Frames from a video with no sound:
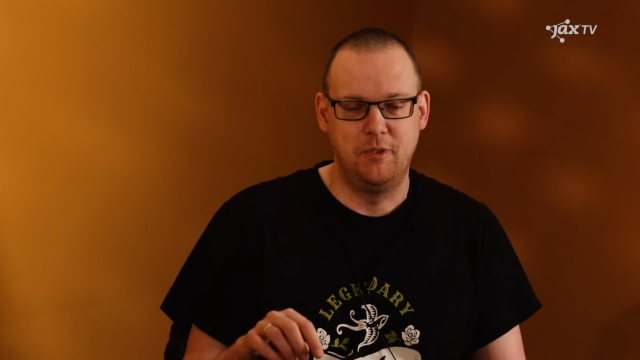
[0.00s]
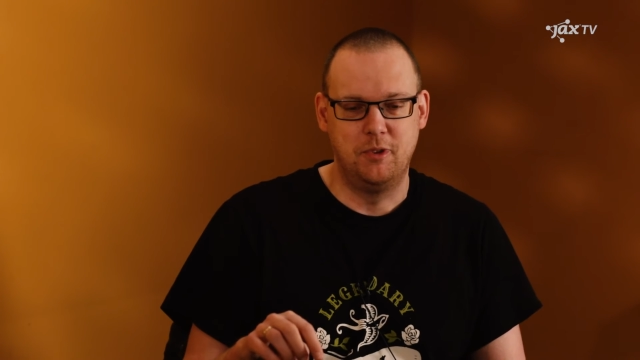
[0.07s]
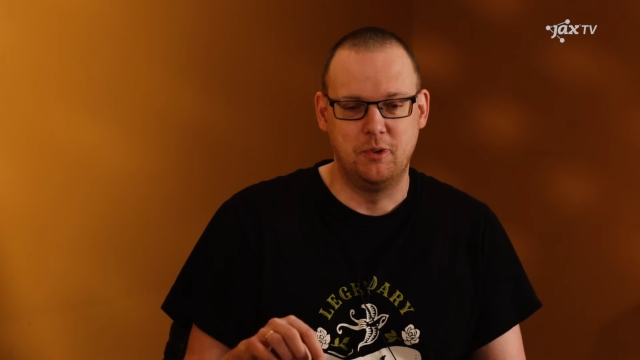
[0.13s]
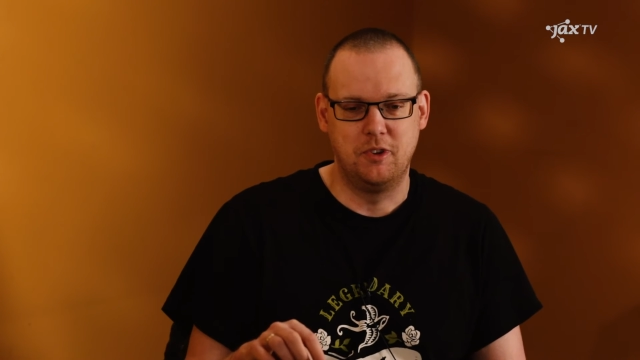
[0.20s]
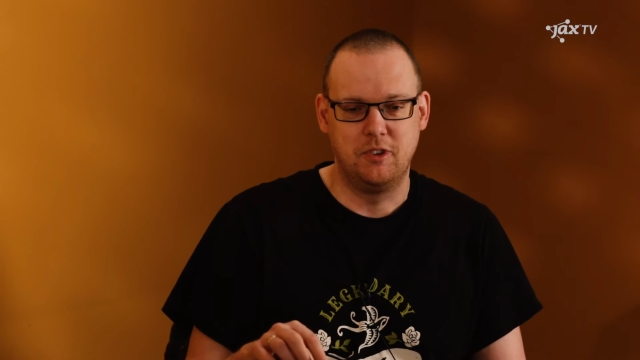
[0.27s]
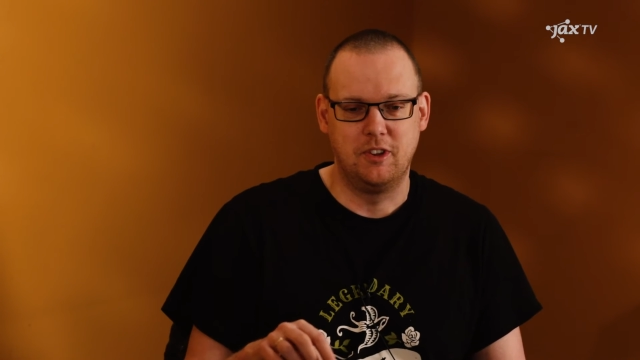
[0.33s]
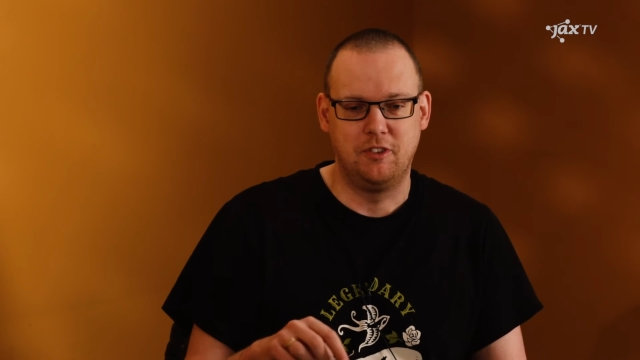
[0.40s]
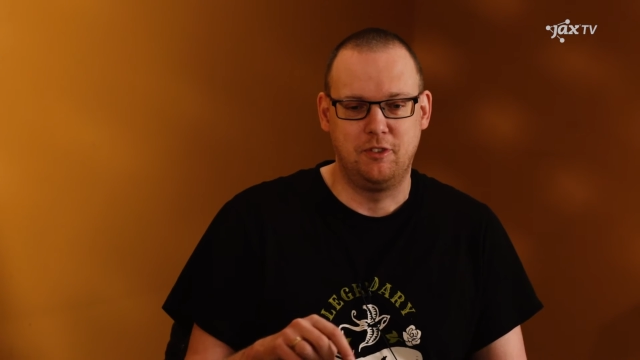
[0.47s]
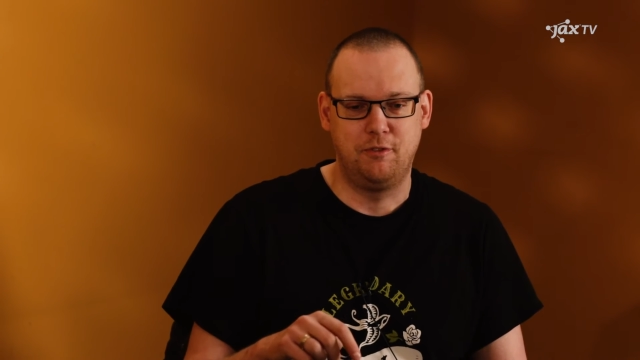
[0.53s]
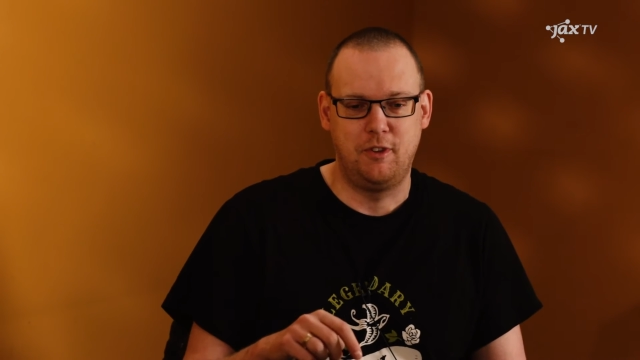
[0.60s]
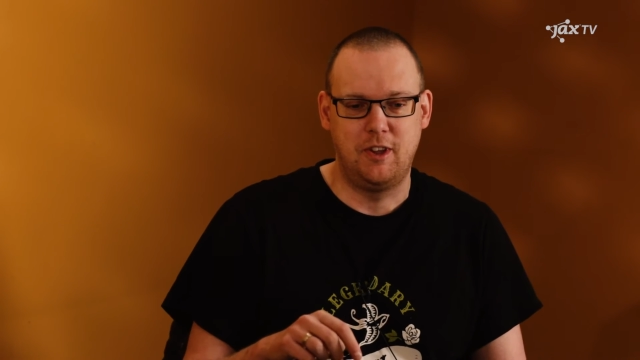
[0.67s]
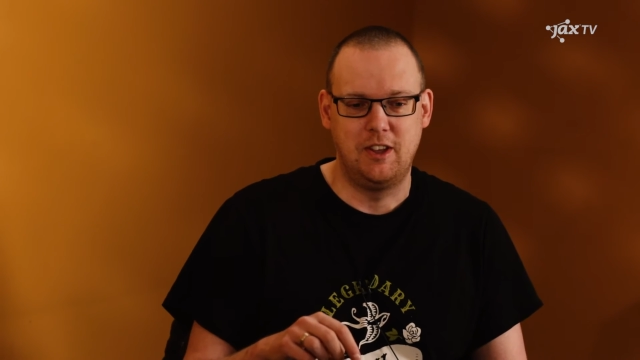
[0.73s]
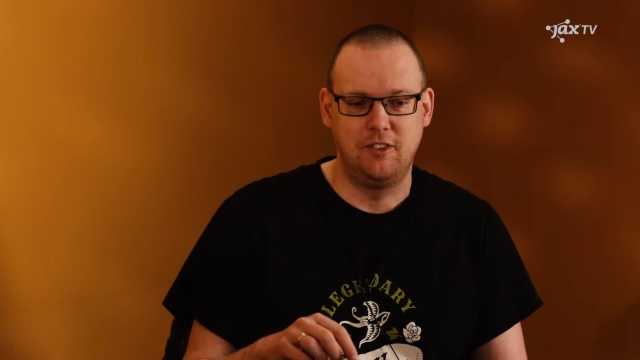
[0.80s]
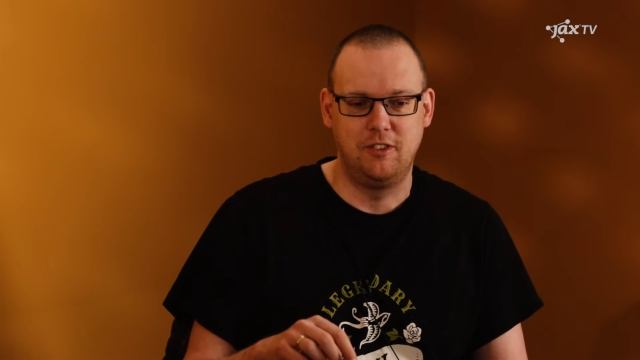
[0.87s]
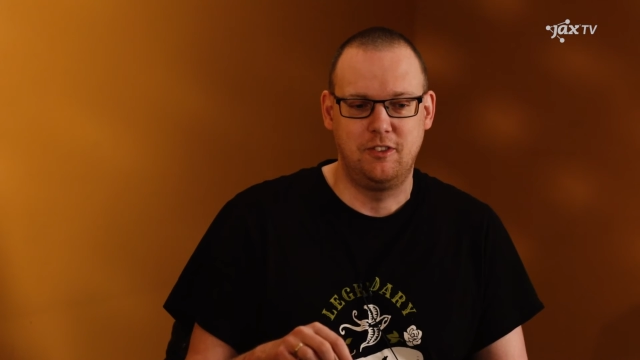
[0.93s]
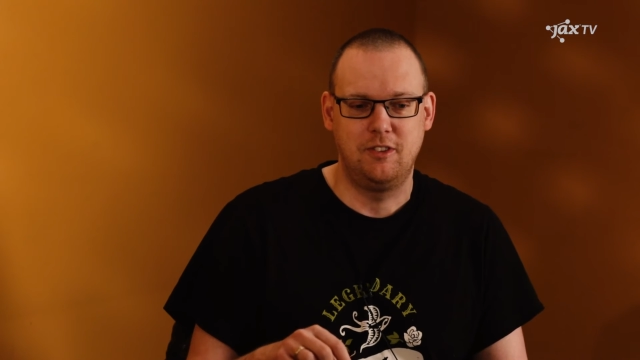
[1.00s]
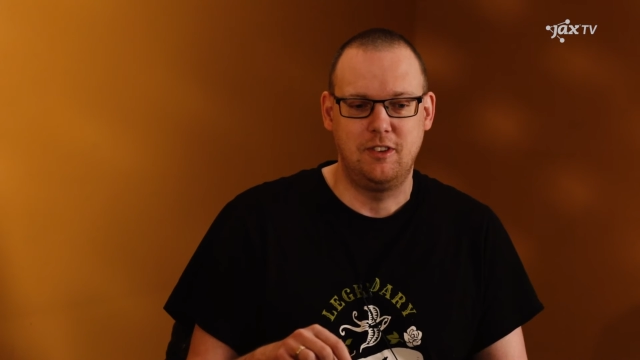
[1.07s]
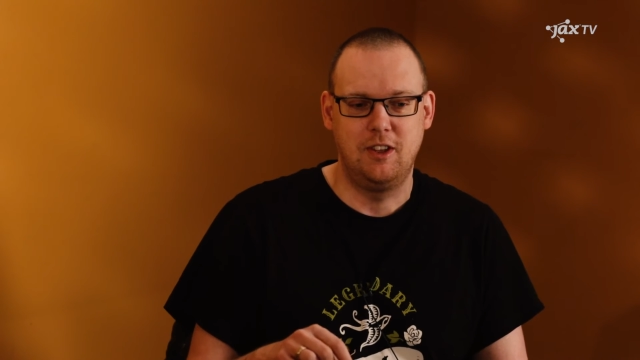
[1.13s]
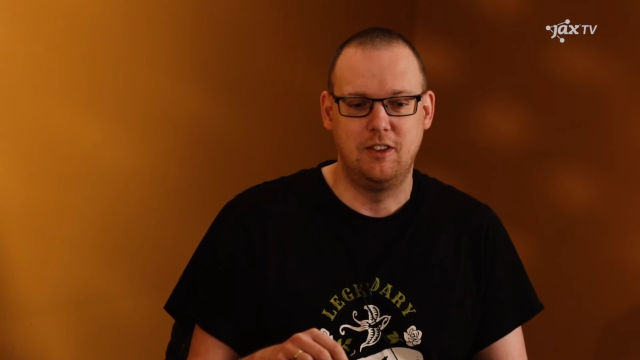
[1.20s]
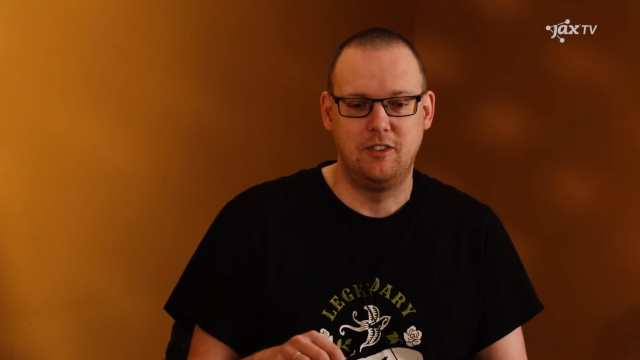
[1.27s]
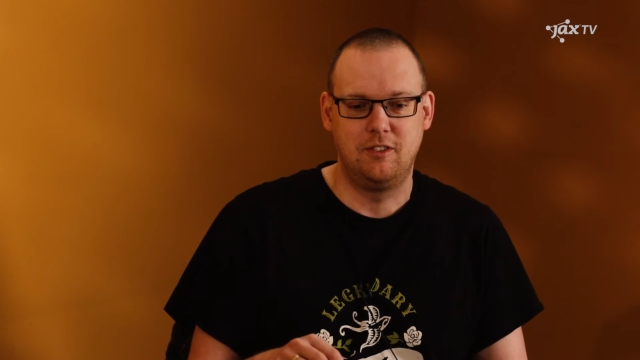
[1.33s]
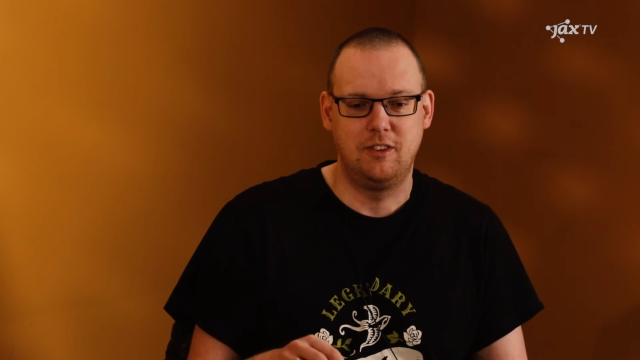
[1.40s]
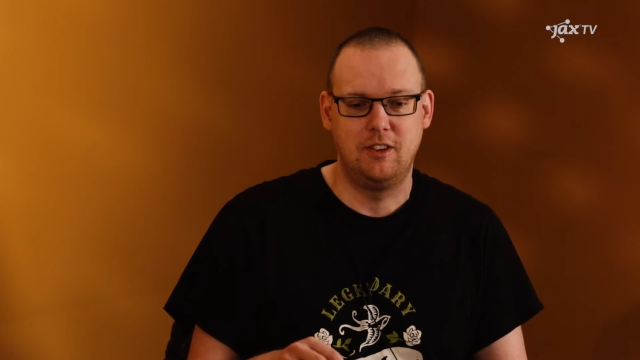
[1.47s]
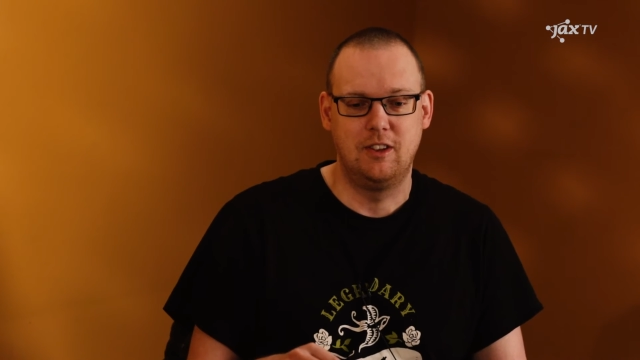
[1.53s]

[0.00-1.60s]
during this phase is